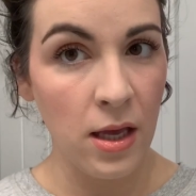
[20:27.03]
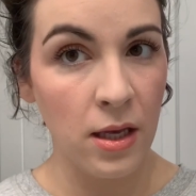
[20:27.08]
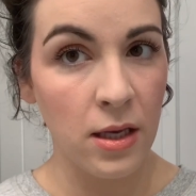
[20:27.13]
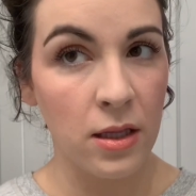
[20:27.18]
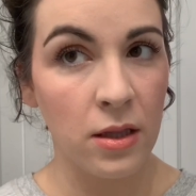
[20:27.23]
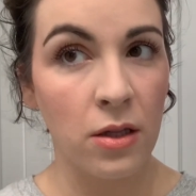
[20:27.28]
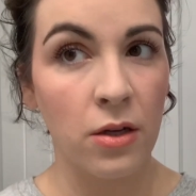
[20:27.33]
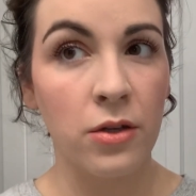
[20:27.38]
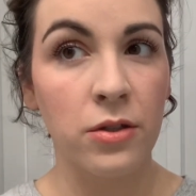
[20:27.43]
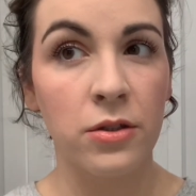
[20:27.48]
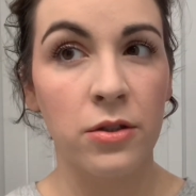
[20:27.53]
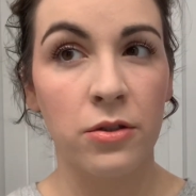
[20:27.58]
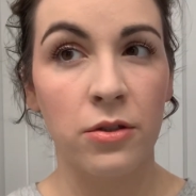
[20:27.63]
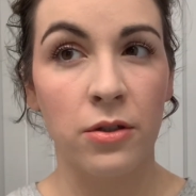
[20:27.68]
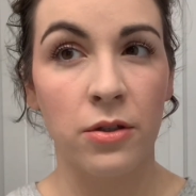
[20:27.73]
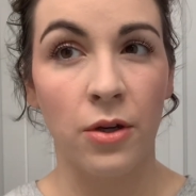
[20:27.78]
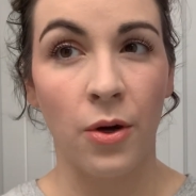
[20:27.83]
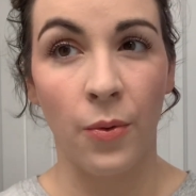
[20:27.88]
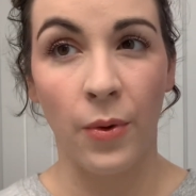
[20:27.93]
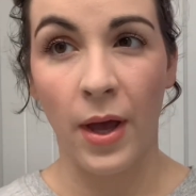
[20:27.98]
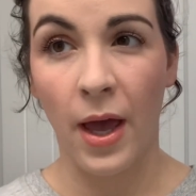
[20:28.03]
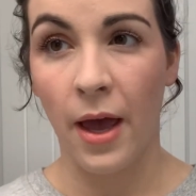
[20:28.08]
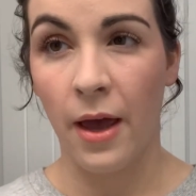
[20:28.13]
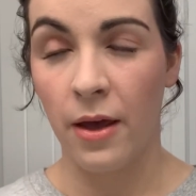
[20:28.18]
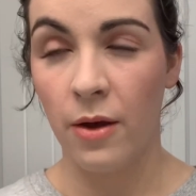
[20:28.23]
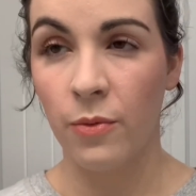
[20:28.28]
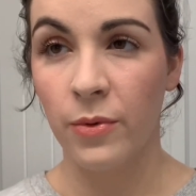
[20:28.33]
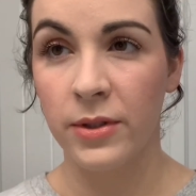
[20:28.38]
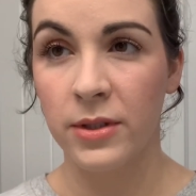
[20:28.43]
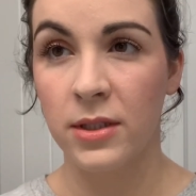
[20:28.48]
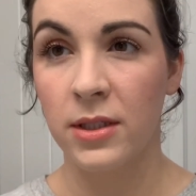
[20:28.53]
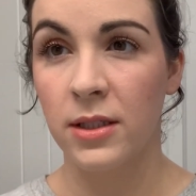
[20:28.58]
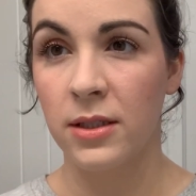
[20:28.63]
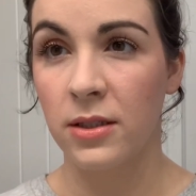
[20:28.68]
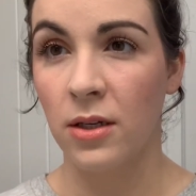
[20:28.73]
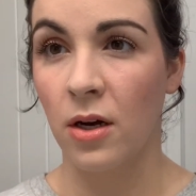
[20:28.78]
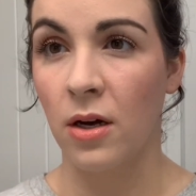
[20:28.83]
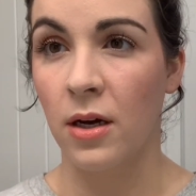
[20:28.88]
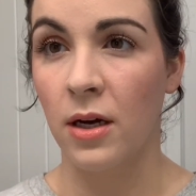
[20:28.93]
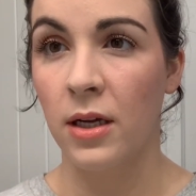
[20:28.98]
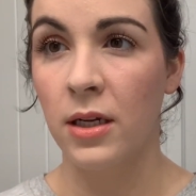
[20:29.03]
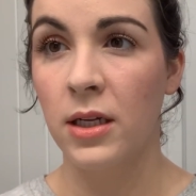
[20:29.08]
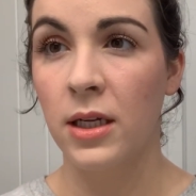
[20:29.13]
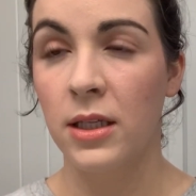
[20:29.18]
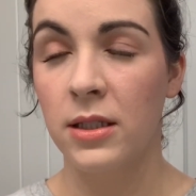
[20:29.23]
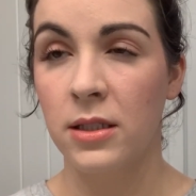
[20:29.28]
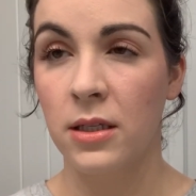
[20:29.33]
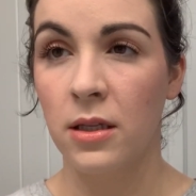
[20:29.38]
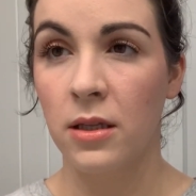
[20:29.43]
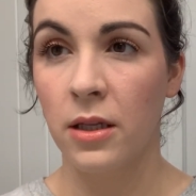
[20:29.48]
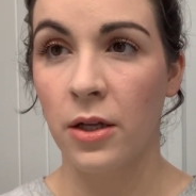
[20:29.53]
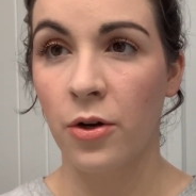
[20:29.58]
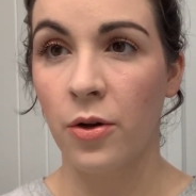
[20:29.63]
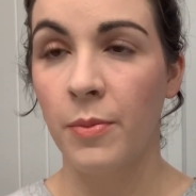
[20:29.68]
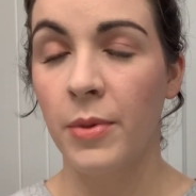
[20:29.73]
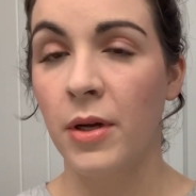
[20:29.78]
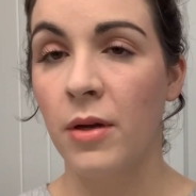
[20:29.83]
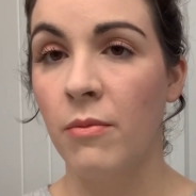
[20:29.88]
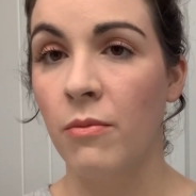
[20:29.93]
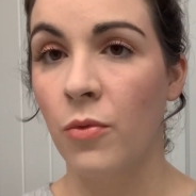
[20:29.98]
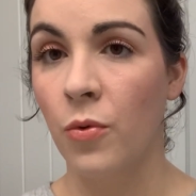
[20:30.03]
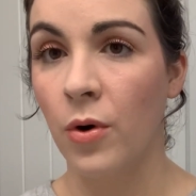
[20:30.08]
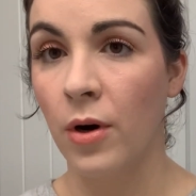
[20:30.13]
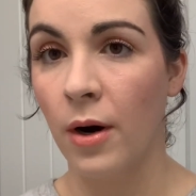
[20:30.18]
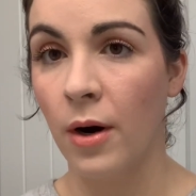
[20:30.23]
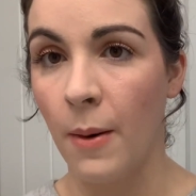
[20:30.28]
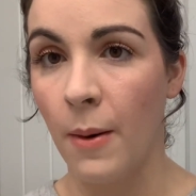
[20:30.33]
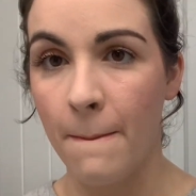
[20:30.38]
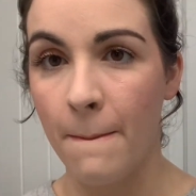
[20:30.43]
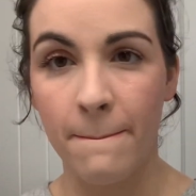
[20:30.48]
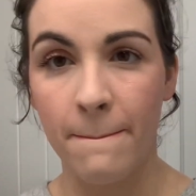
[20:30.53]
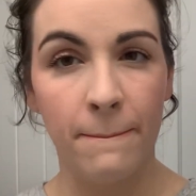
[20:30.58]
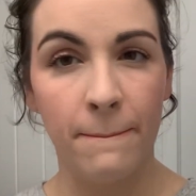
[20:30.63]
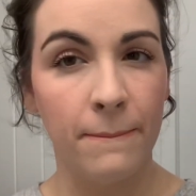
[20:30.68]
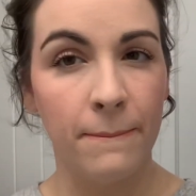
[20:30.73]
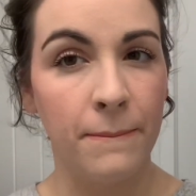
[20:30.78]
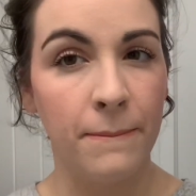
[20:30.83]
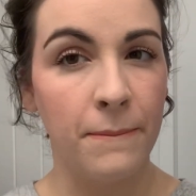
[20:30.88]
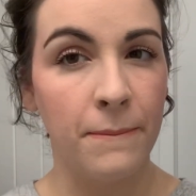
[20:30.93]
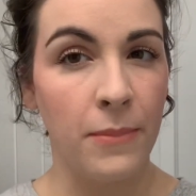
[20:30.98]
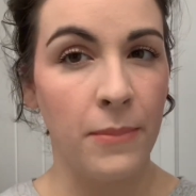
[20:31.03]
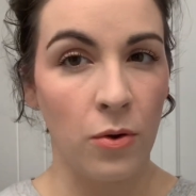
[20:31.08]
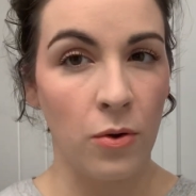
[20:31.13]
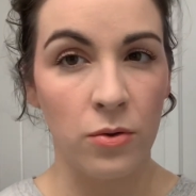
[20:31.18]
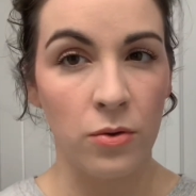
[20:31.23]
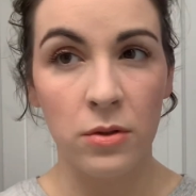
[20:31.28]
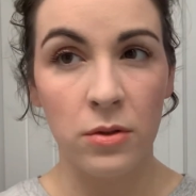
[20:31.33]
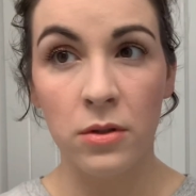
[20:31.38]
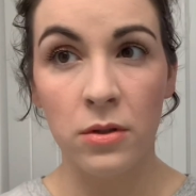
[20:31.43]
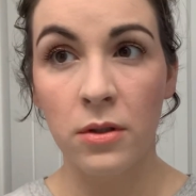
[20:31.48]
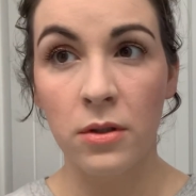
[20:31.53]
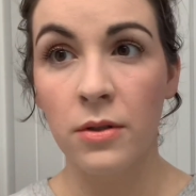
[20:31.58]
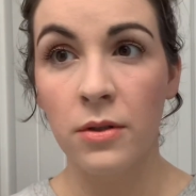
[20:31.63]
It looks okay once it's on. It's a little bit more bold,